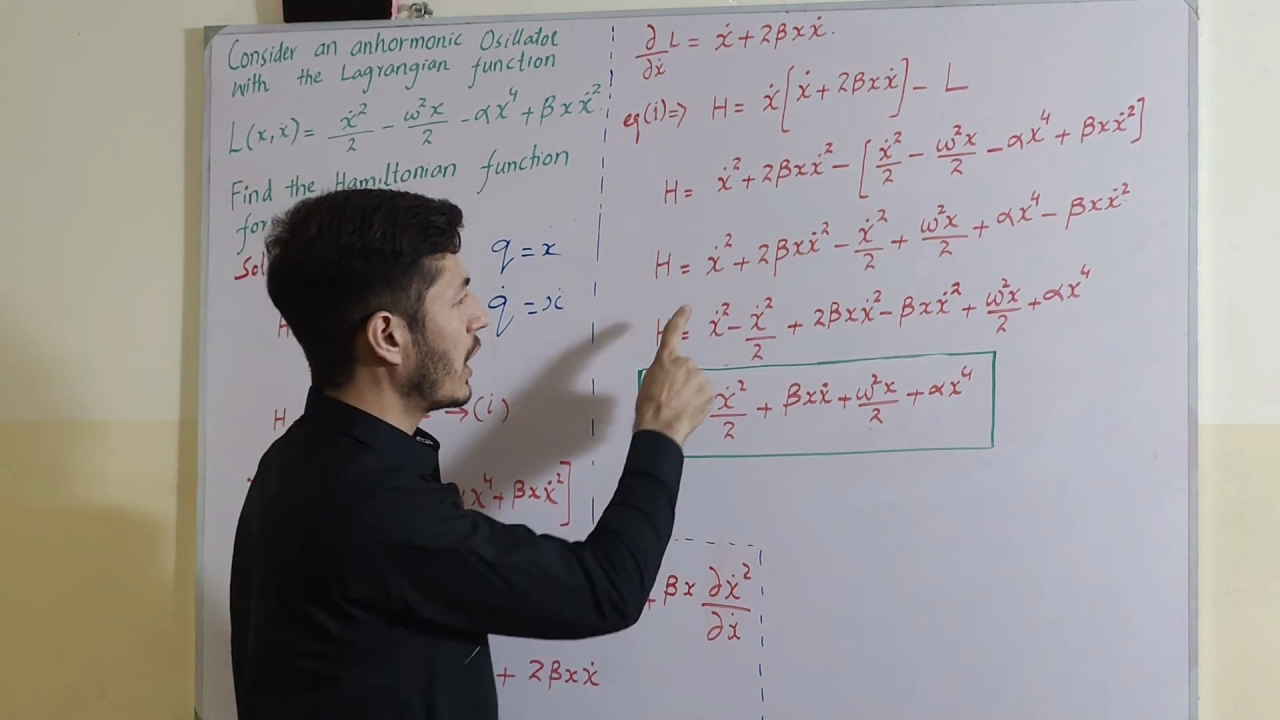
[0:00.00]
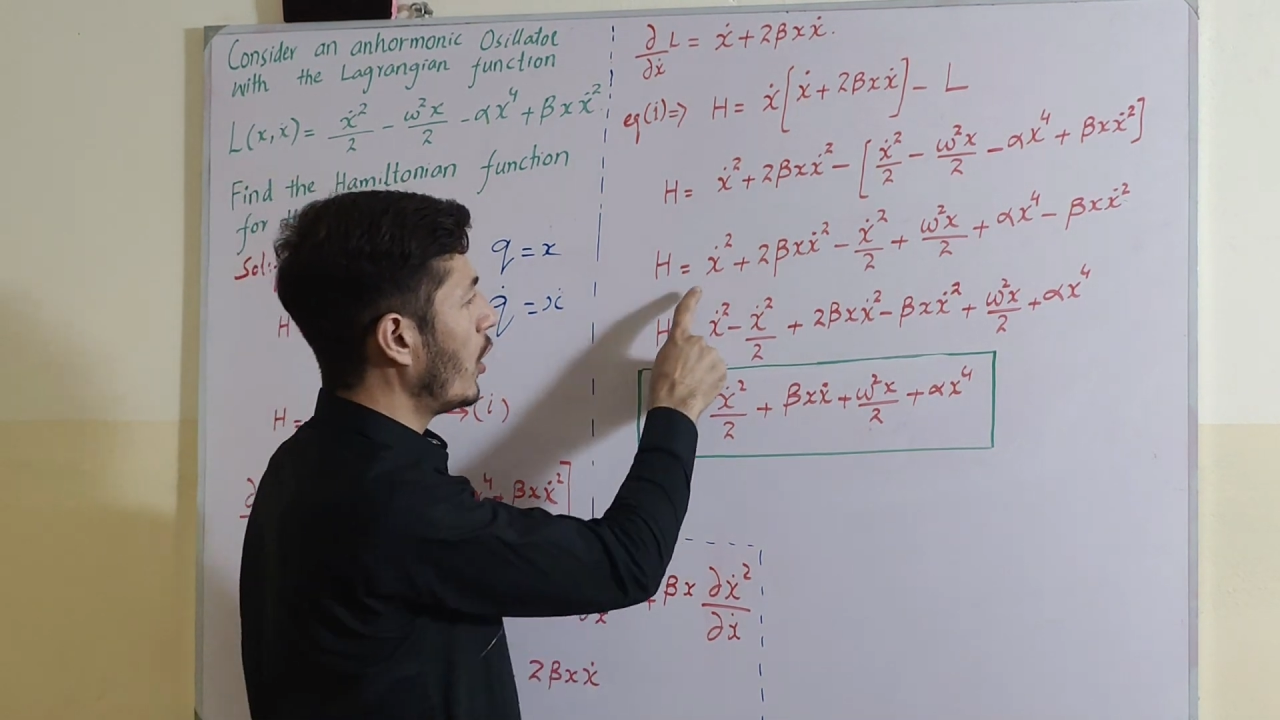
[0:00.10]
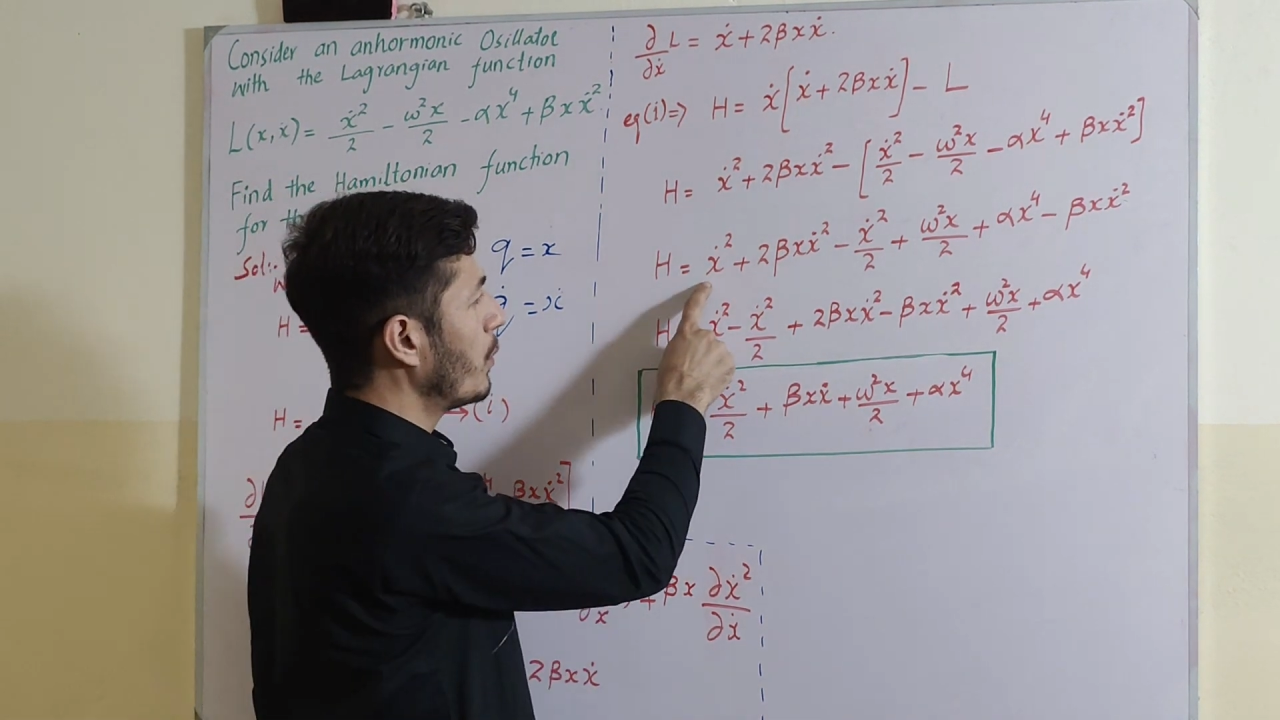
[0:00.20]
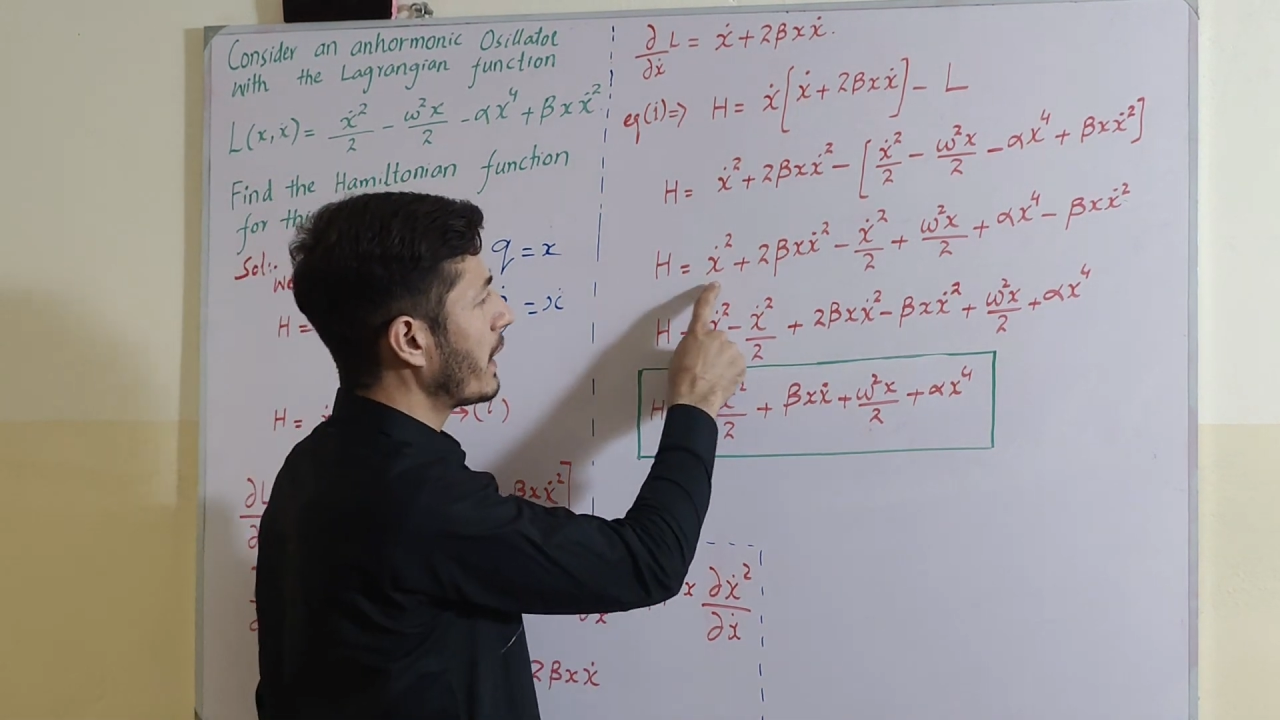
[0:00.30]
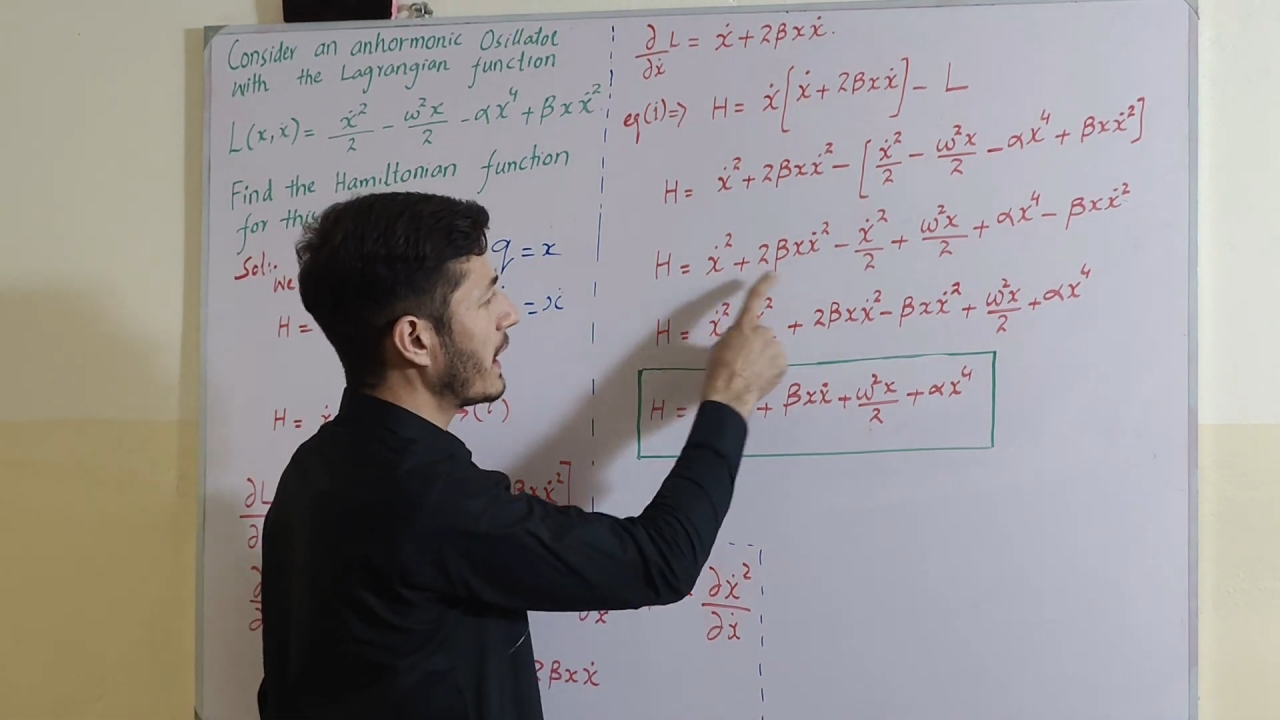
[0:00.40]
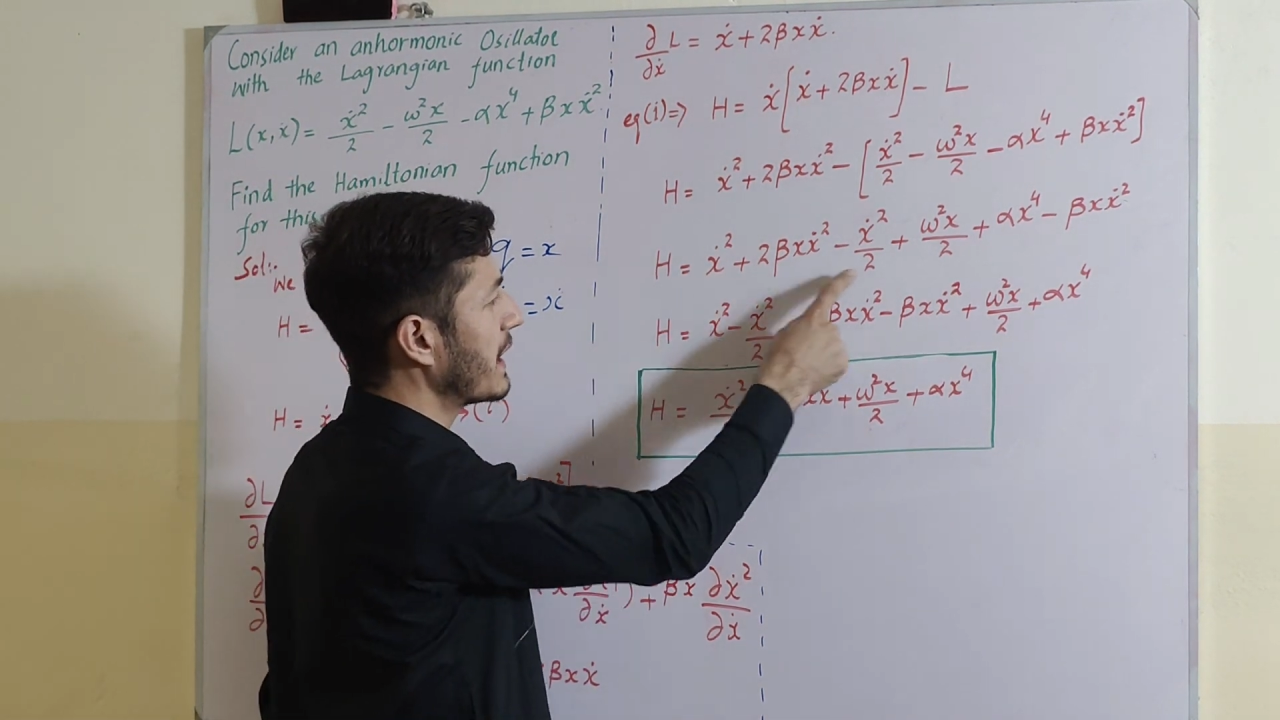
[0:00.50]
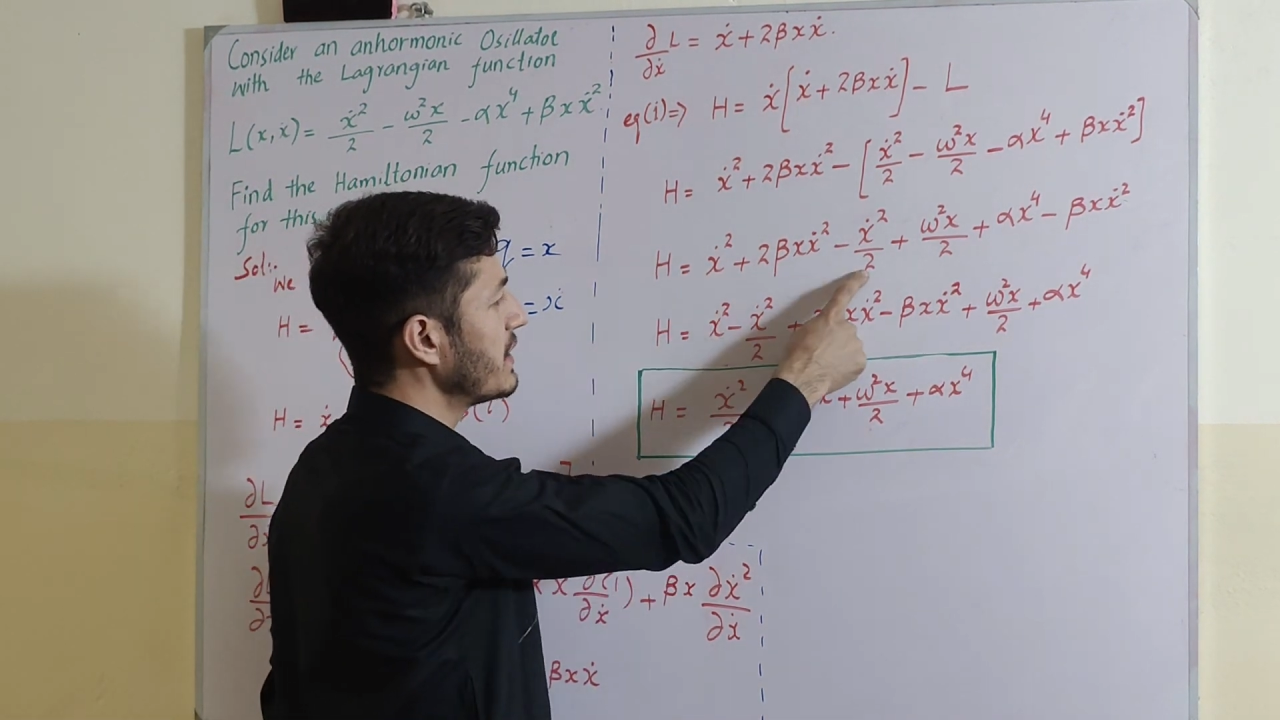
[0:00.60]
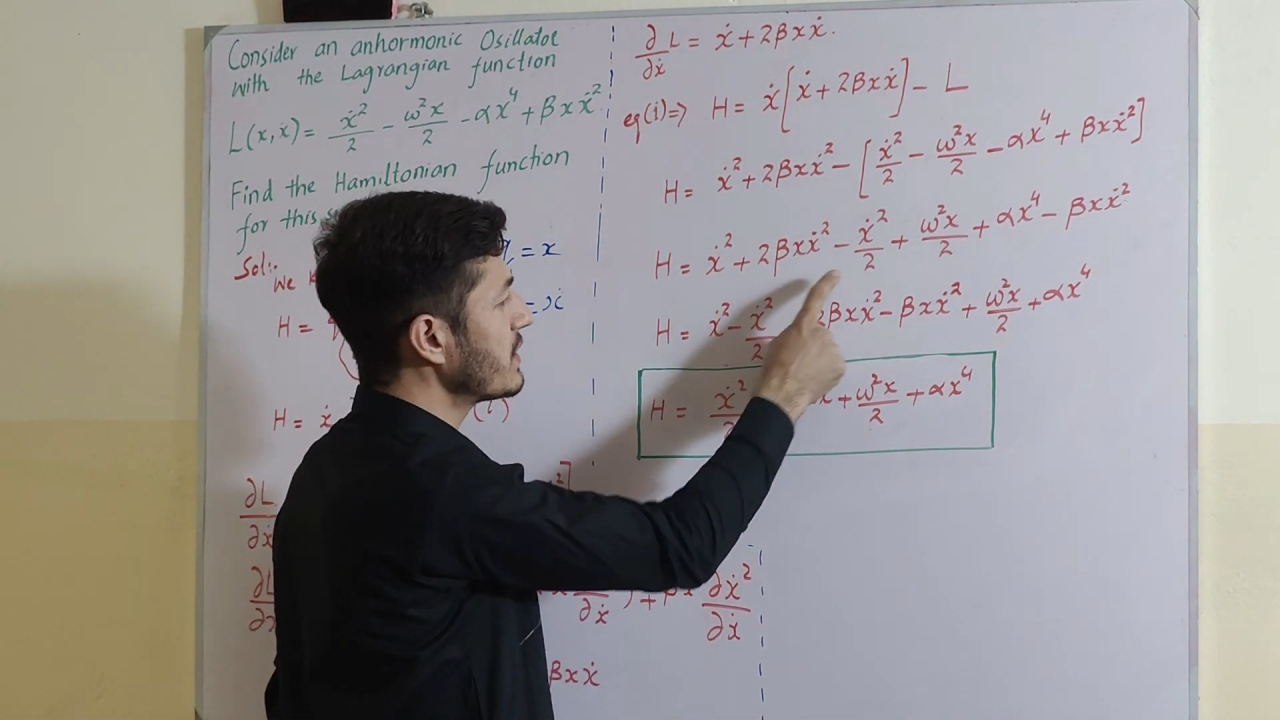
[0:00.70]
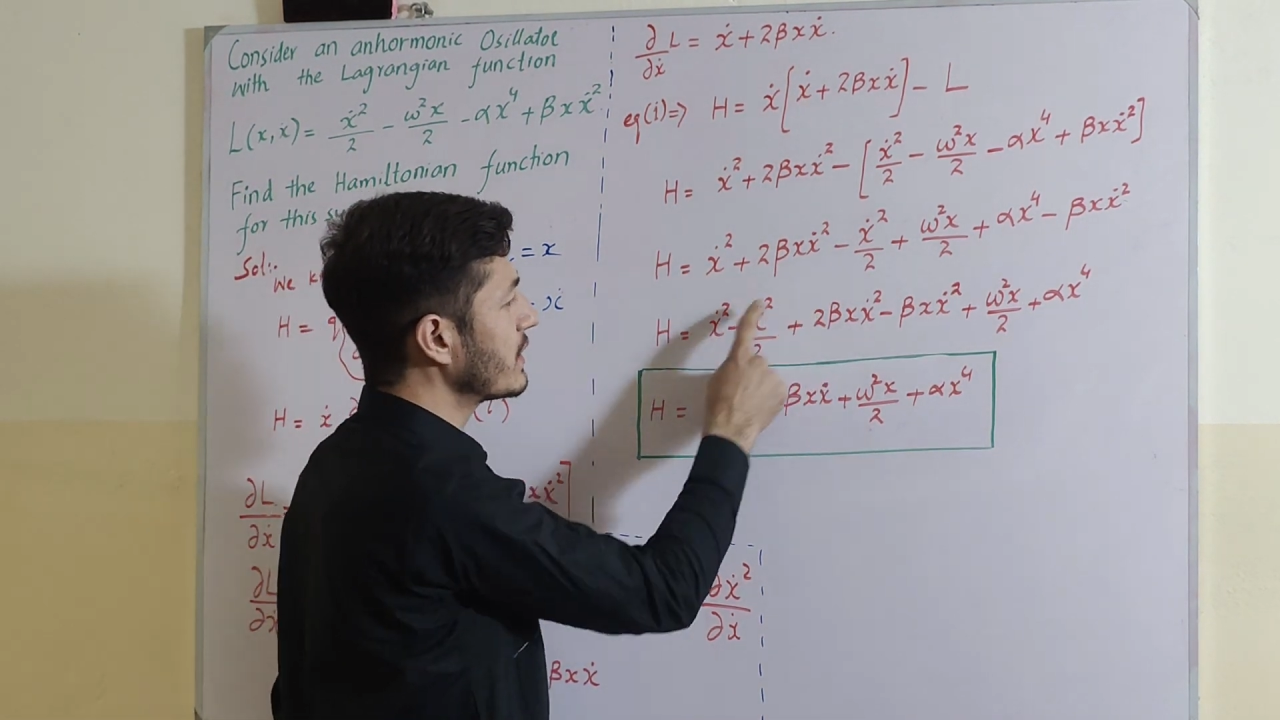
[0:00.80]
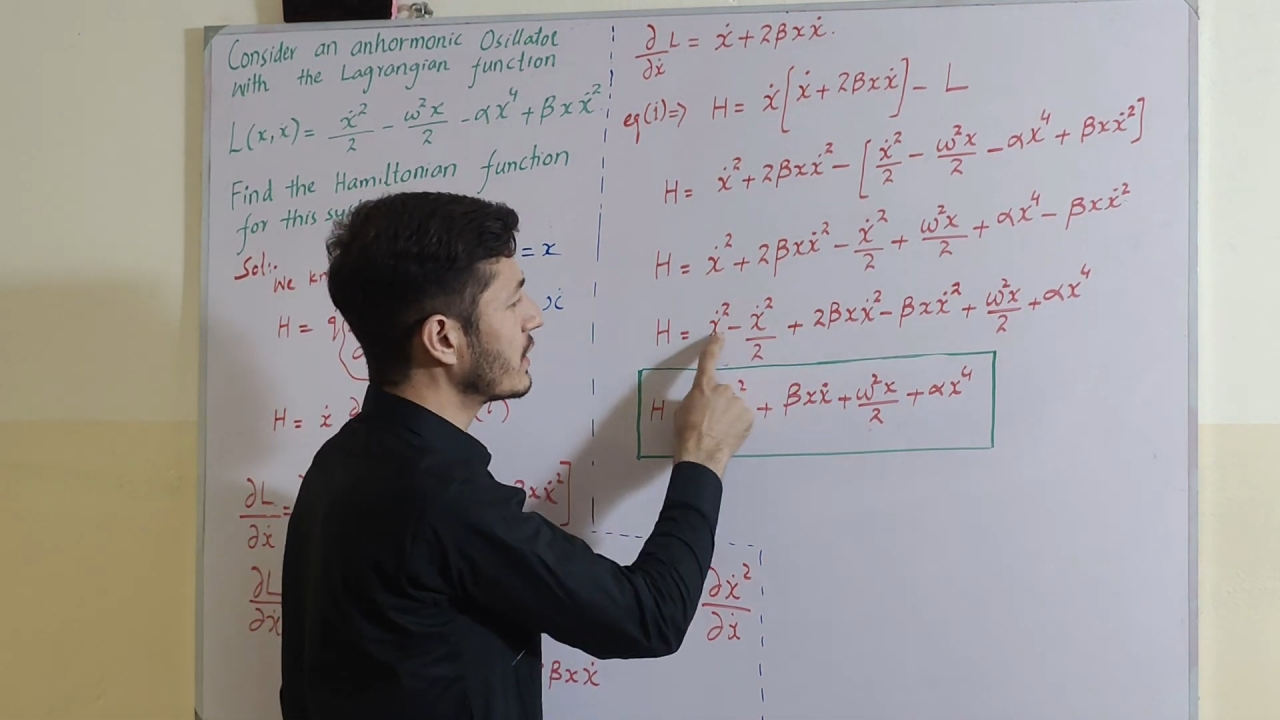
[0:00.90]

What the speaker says: Now by arranging